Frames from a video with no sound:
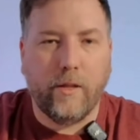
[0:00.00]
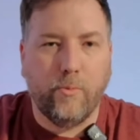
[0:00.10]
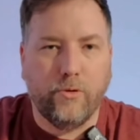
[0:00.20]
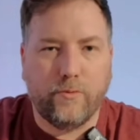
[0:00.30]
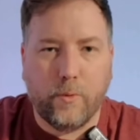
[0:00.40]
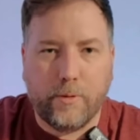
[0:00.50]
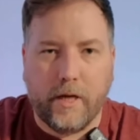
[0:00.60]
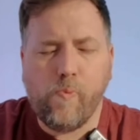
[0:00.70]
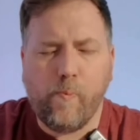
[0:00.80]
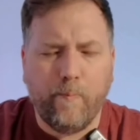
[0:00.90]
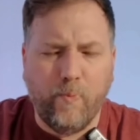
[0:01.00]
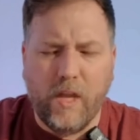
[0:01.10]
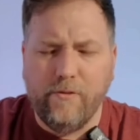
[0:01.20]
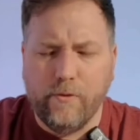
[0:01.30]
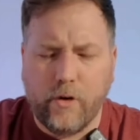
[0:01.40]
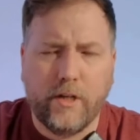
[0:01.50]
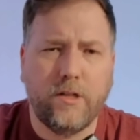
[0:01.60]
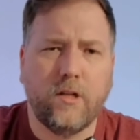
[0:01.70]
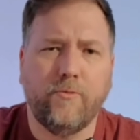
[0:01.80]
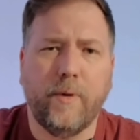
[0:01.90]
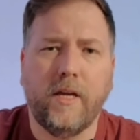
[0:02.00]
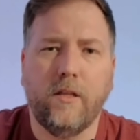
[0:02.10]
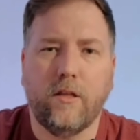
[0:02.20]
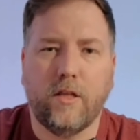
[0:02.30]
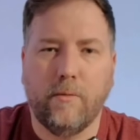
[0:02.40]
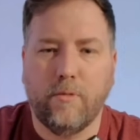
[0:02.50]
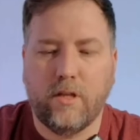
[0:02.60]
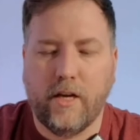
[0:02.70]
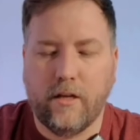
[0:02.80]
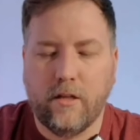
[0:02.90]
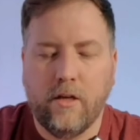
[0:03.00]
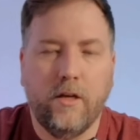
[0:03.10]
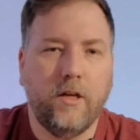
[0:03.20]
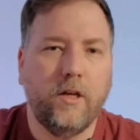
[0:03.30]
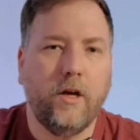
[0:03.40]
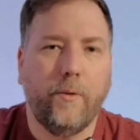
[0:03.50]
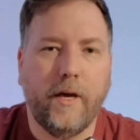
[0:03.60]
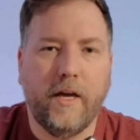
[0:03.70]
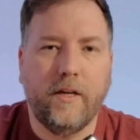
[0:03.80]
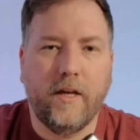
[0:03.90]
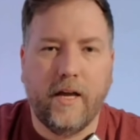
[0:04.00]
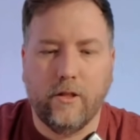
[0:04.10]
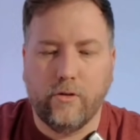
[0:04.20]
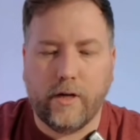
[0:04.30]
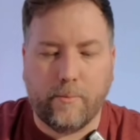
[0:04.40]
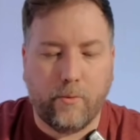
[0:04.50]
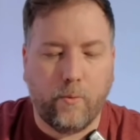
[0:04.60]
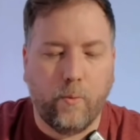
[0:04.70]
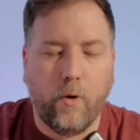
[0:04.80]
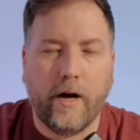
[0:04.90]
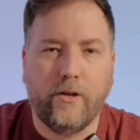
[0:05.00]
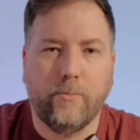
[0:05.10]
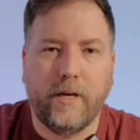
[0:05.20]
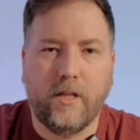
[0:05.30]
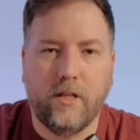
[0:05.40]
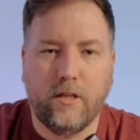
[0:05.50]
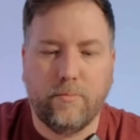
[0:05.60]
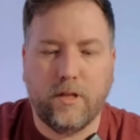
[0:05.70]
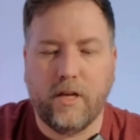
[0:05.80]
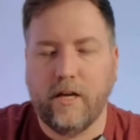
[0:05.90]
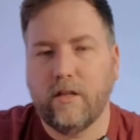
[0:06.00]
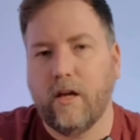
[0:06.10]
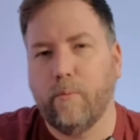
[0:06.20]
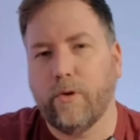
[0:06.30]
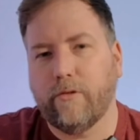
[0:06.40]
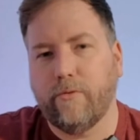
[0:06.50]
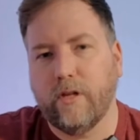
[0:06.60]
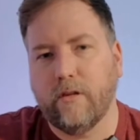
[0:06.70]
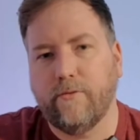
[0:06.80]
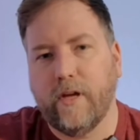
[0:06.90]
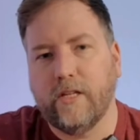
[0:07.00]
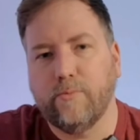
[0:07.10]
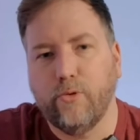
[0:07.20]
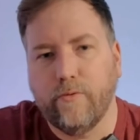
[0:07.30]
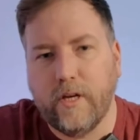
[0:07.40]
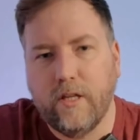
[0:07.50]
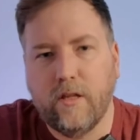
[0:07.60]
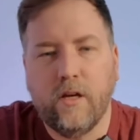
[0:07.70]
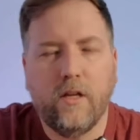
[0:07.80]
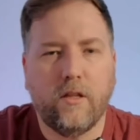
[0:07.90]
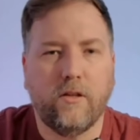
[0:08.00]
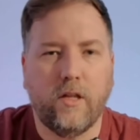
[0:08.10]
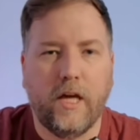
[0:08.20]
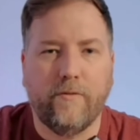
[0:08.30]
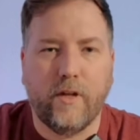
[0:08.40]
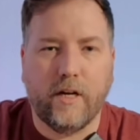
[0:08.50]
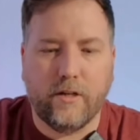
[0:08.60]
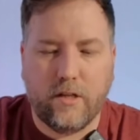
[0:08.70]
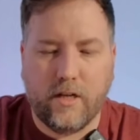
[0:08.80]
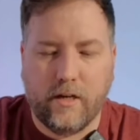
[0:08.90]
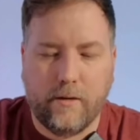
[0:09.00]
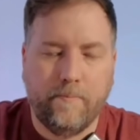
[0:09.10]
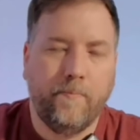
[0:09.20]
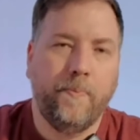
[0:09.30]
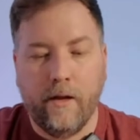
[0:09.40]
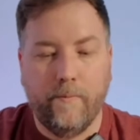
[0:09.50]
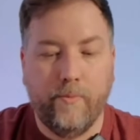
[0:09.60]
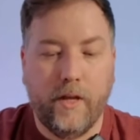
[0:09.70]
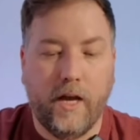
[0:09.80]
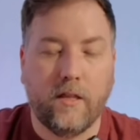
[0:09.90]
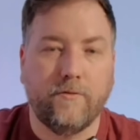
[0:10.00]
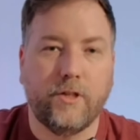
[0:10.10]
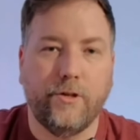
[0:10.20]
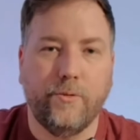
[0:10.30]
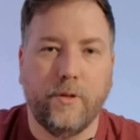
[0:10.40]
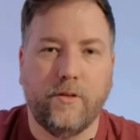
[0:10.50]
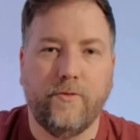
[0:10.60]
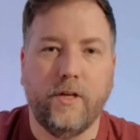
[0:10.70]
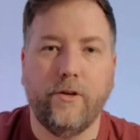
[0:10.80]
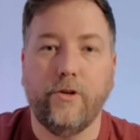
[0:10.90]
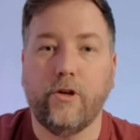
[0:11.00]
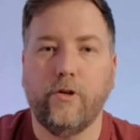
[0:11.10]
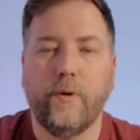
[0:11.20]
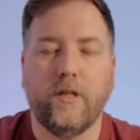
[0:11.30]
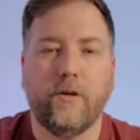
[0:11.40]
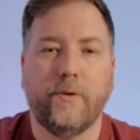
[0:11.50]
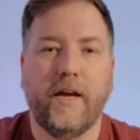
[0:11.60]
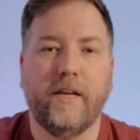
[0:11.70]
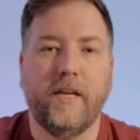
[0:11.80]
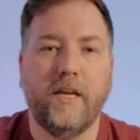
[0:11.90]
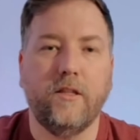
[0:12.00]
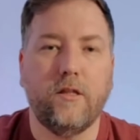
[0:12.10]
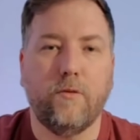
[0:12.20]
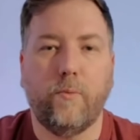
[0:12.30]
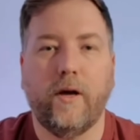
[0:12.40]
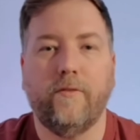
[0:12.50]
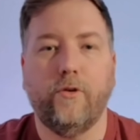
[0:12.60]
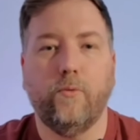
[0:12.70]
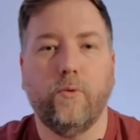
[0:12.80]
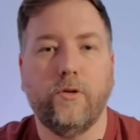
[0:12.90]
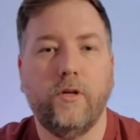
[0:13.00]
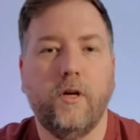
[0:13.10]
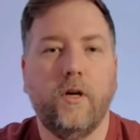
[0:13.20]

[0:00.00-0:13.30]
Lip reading: moves were played. If you find yourself making the same mistakes, go ahead and look up why you're making these mistakes and what the reason for each move is so that you have that understanding. As I've shown you in this video, you can always go and add hints wherever you want